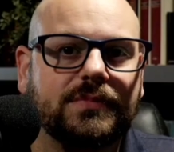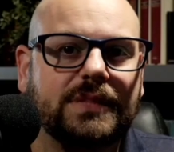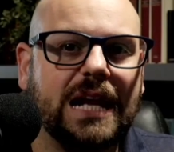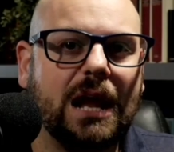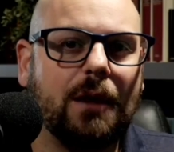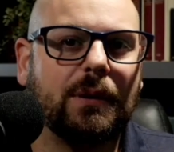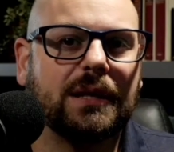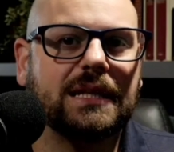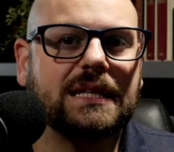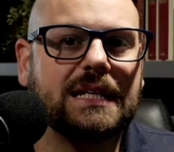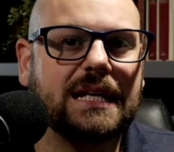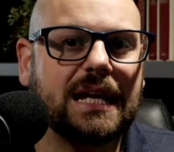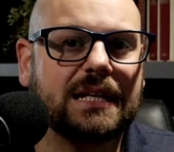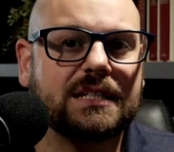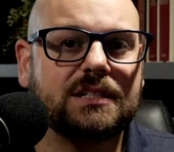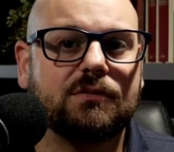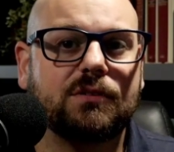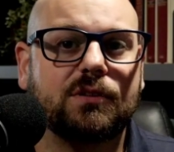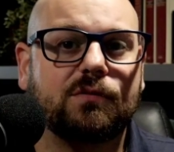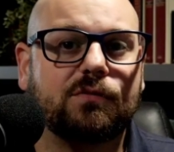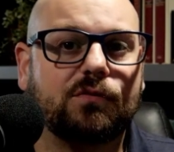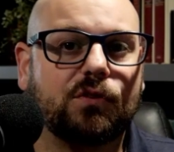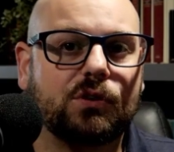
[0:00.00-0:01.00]
Now, at the
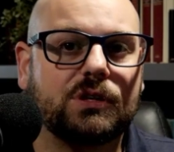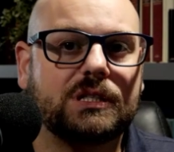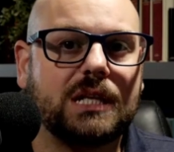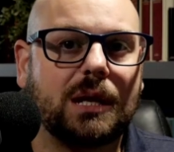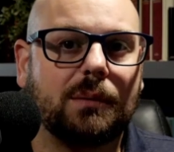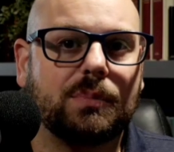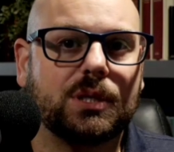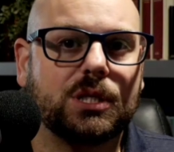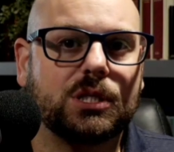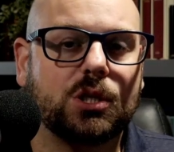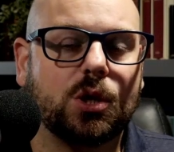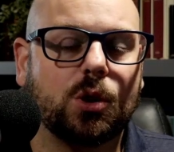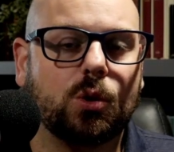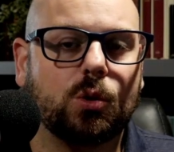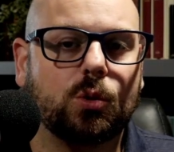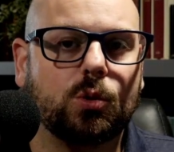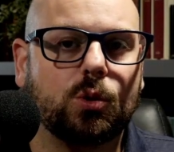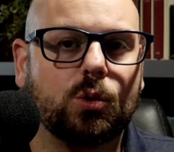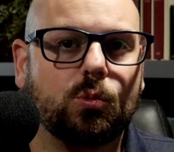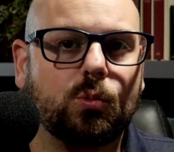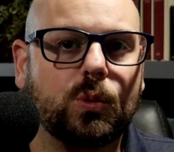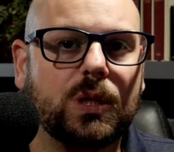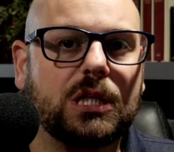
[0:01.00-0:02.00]
end of the first
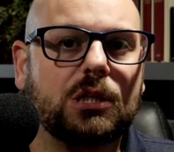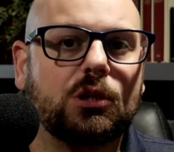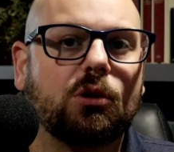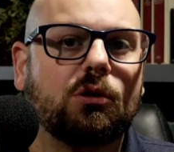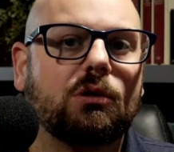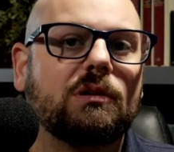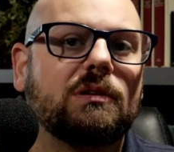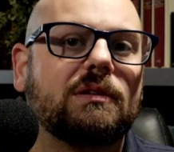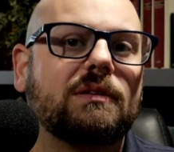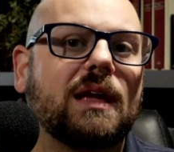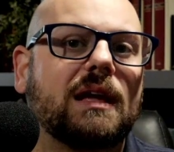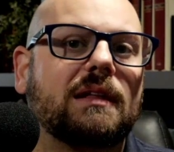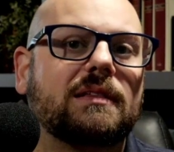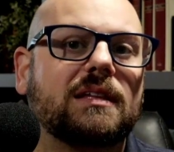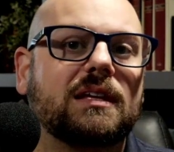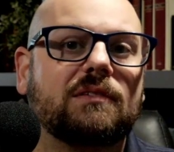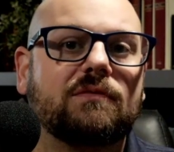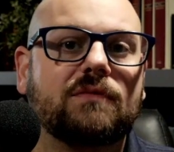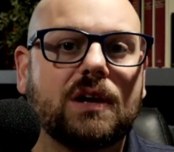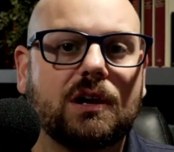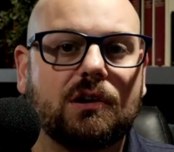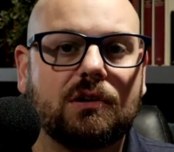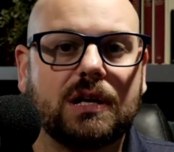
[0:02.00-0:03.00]
episode, we learned that
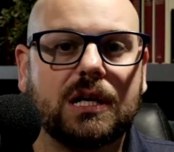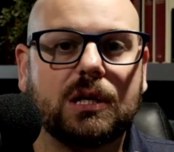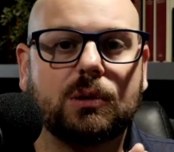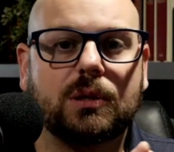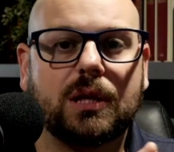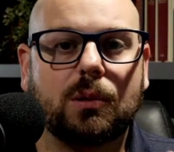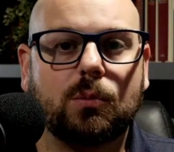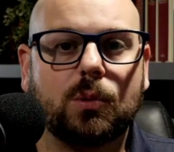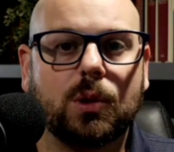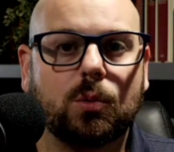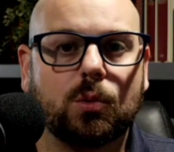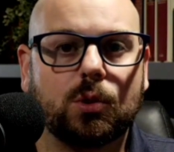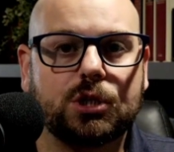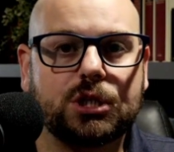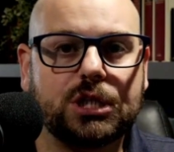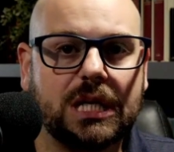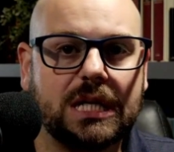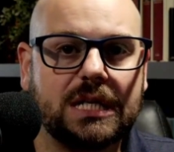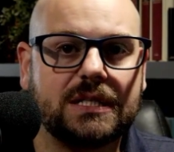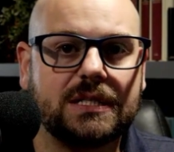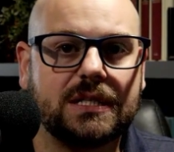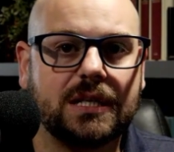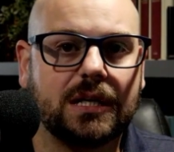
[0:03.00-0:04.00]
the variant that we were
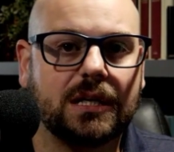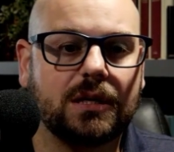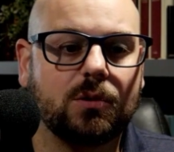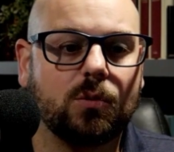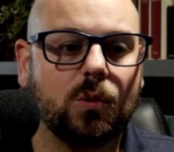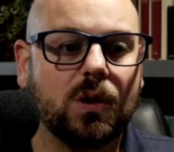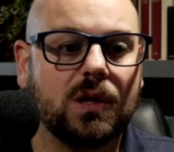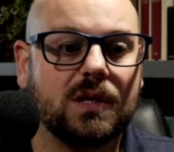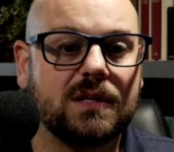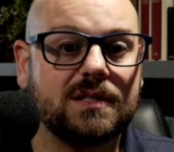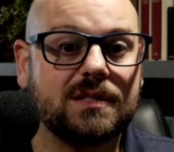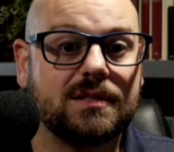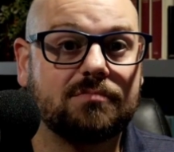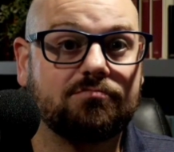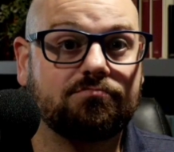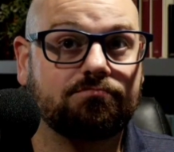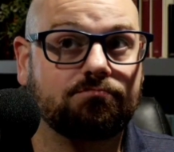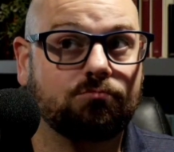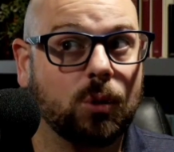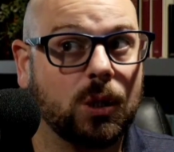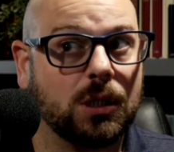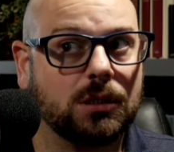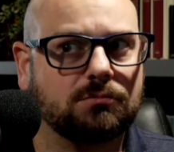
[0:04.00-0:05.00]
chasing was,
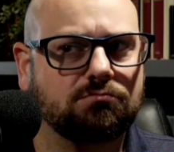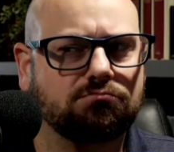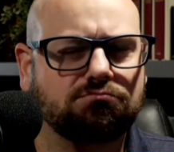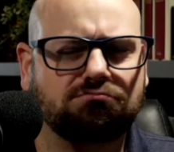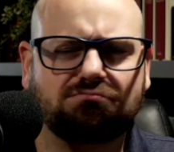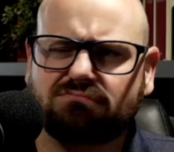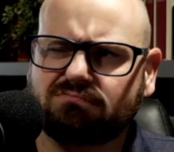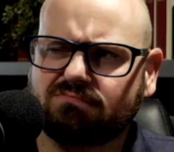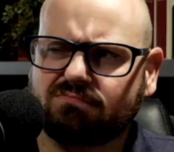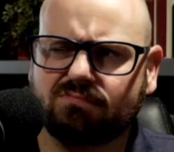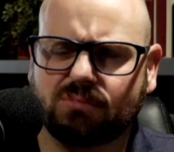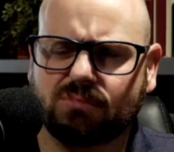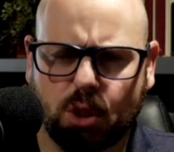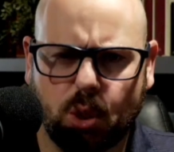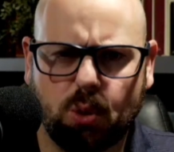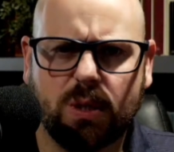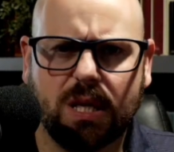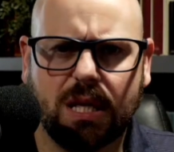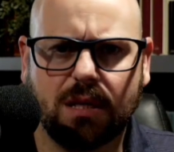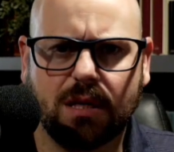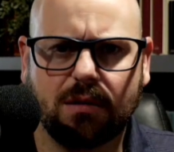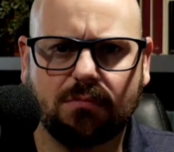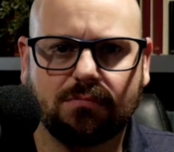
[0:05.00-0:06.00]
well,
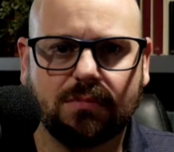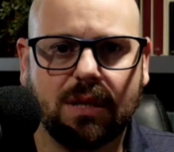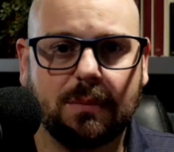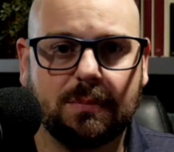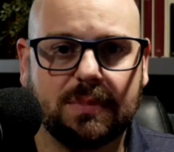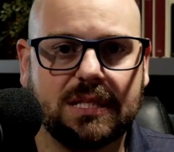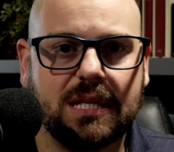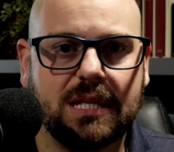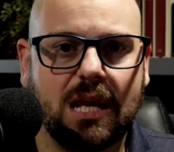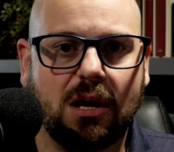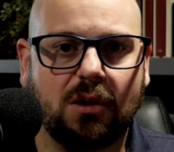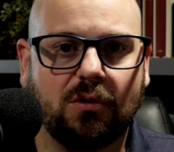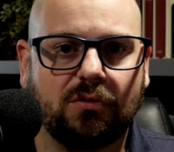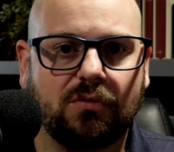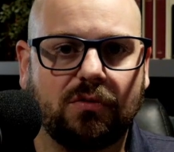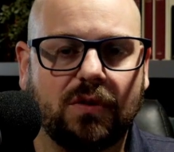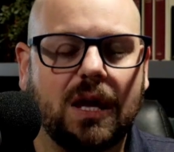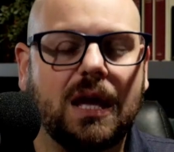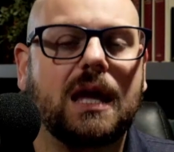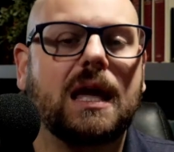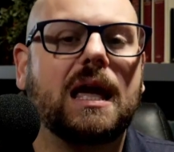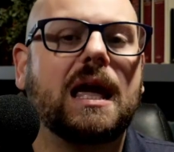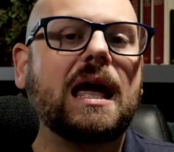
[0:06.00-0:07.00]
Loki himself.
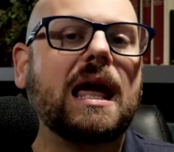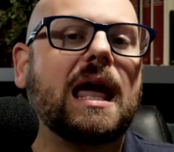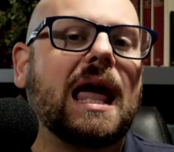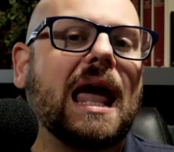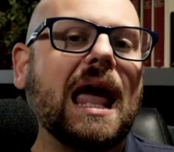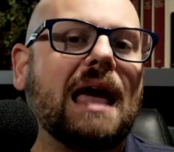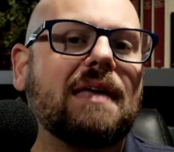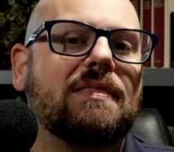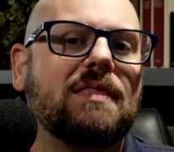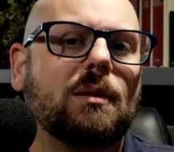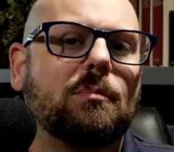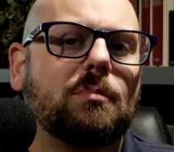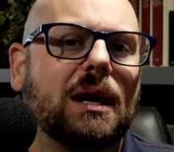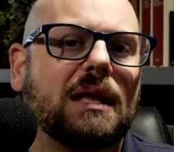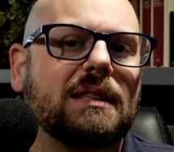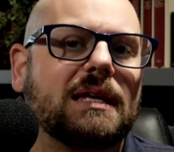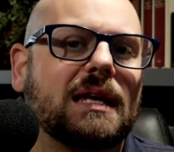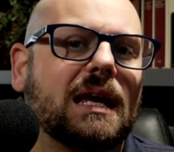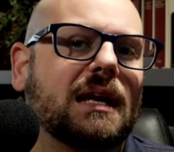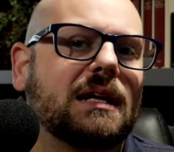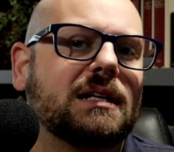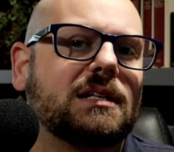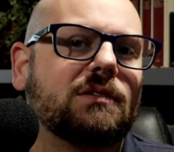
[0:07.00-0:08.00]
And then by the
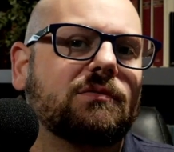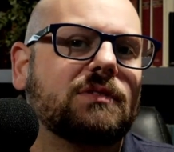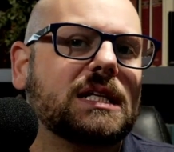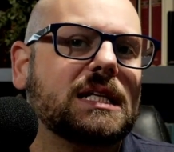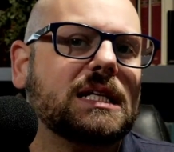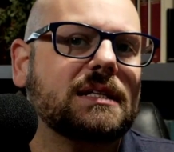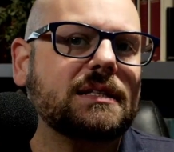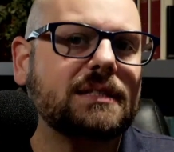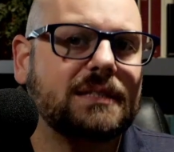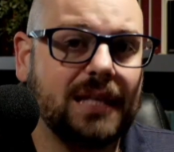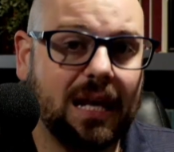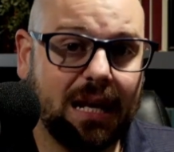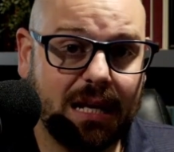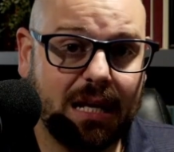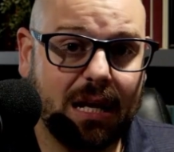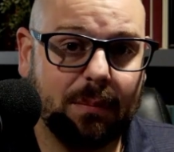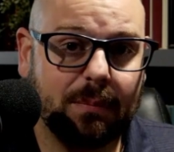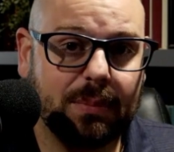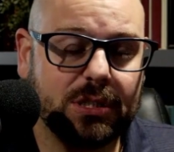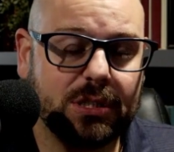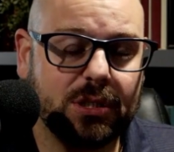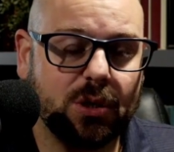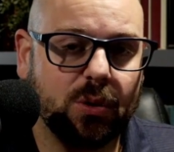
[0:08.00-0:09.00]
end of the second
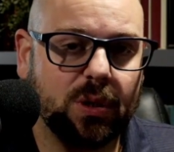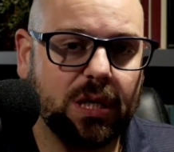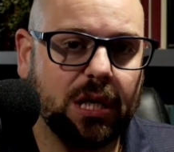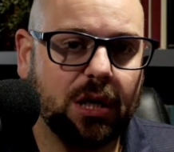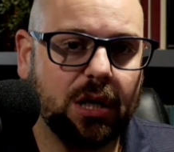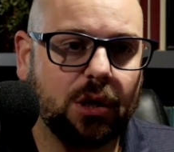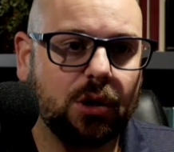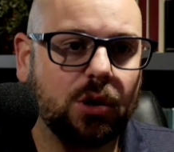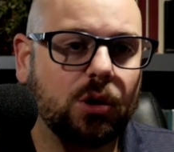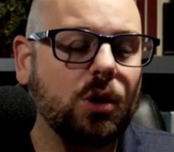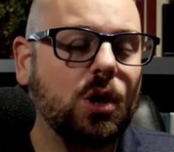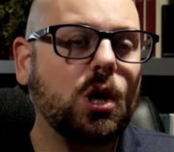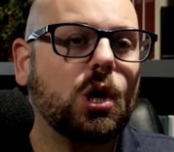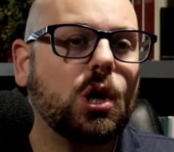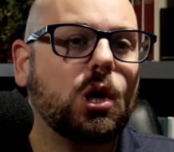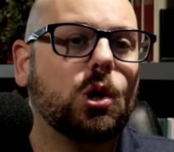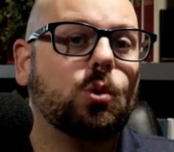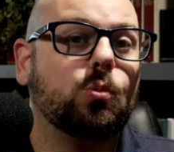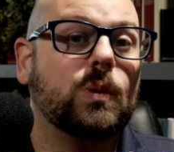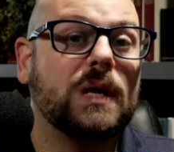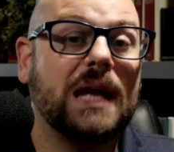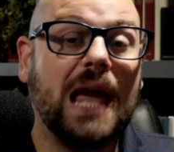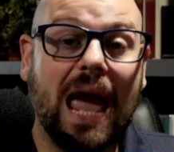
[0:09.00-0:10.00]
episode here,
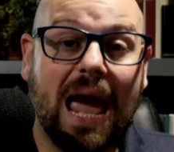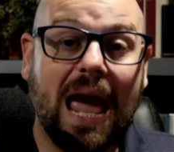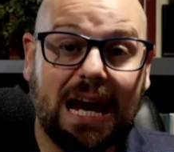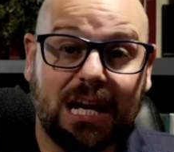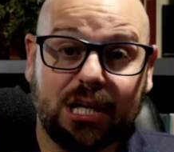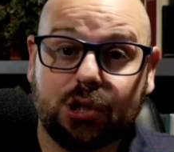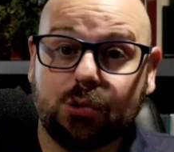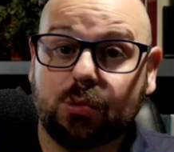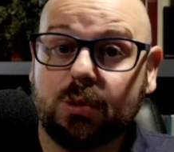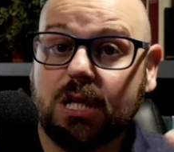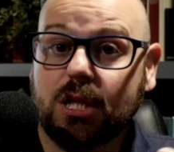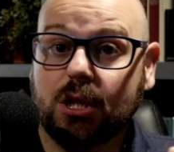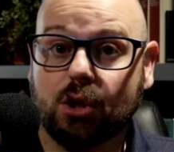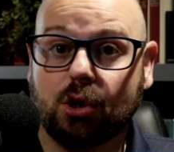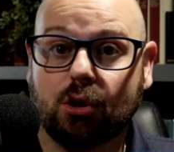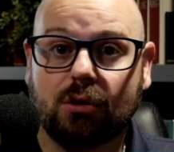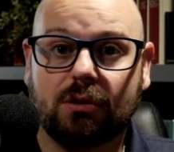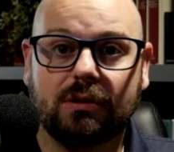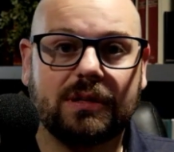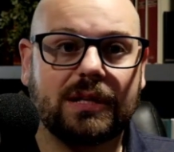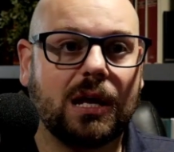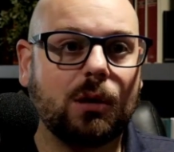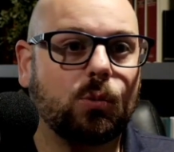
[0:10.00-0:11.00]
we actually
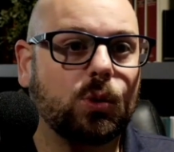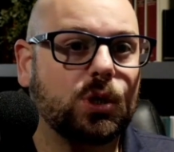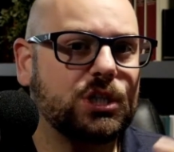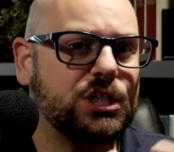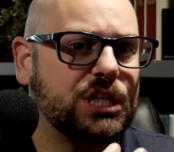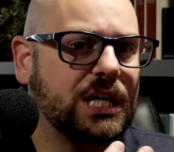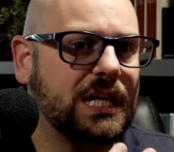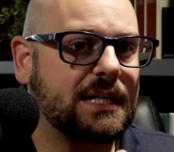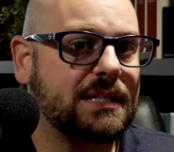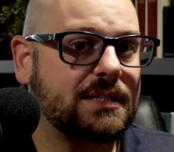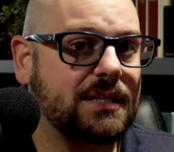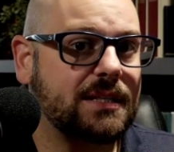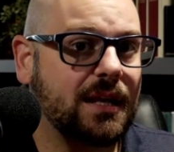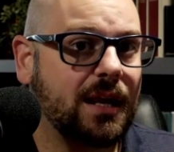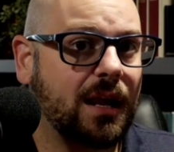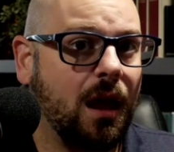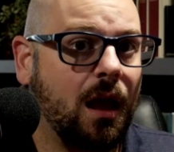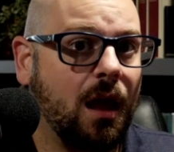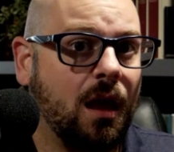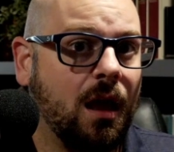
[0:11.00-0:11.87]
learned that we're chasing